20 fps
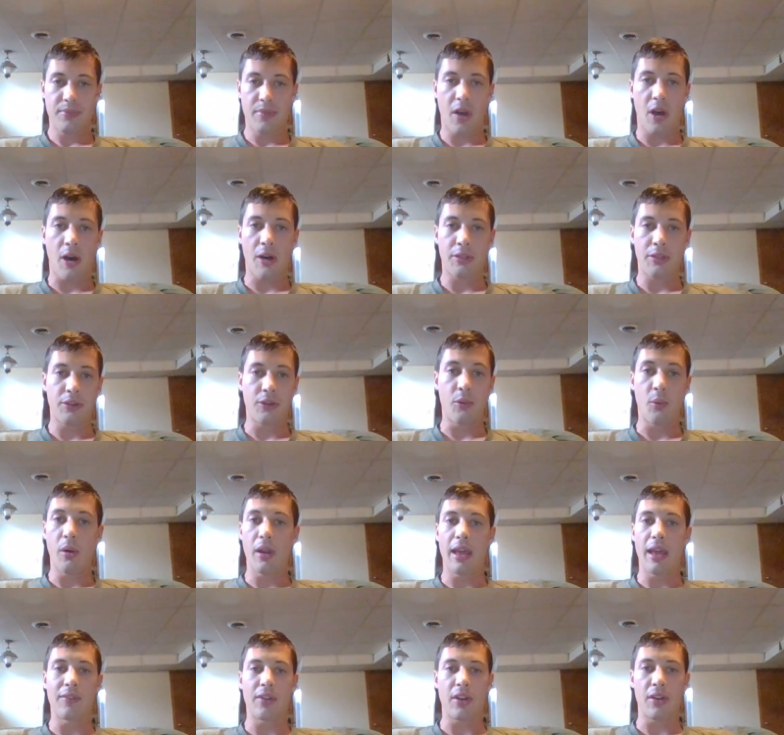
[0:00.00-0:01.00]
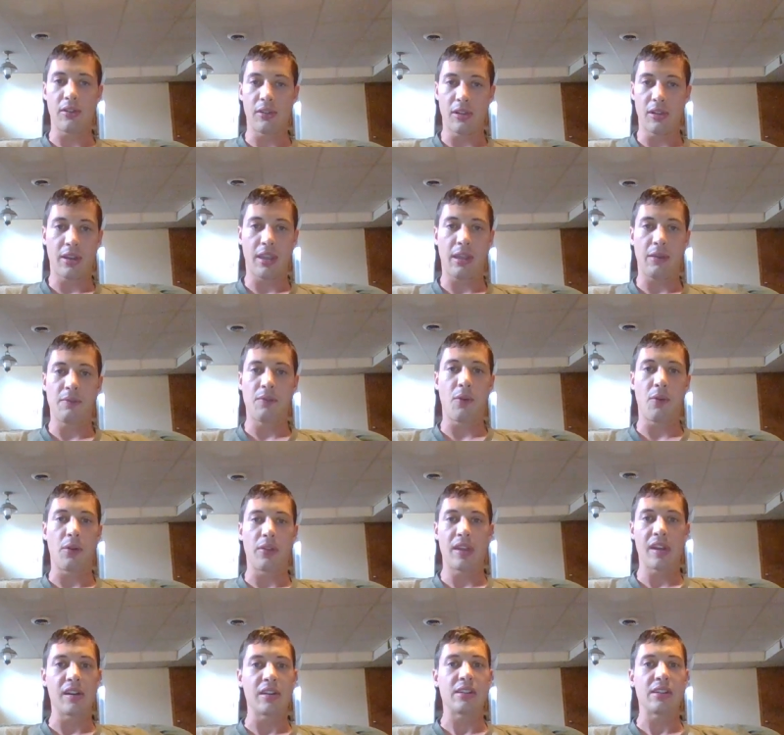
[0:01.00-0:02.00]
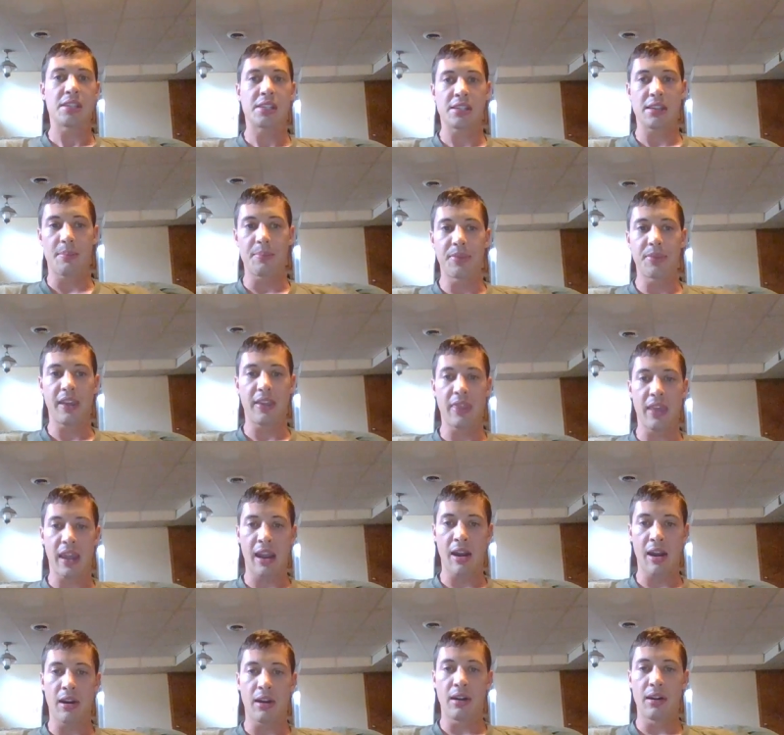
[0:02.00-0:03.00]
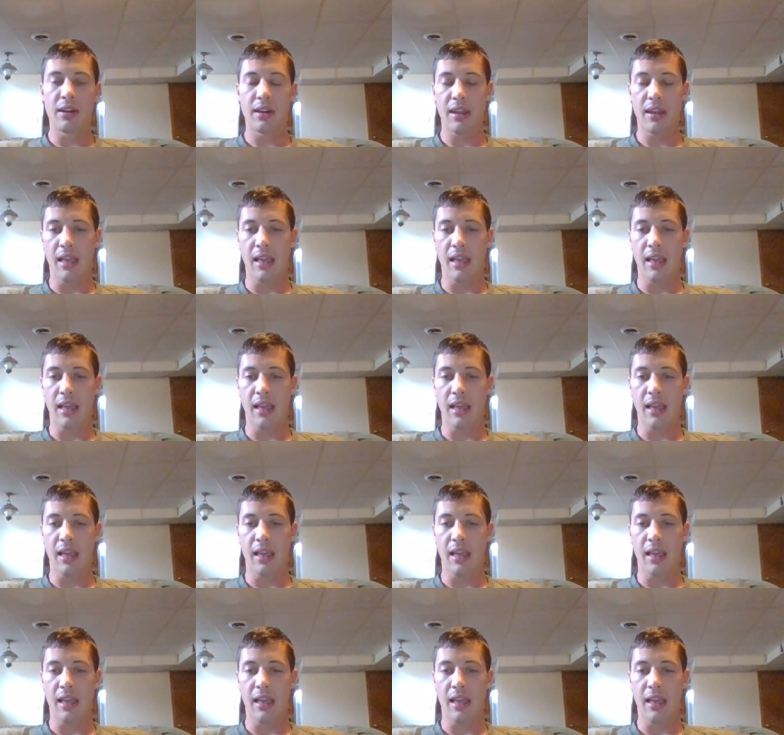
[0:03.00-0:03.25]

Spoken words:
author, whatever you're looking for, there is something there.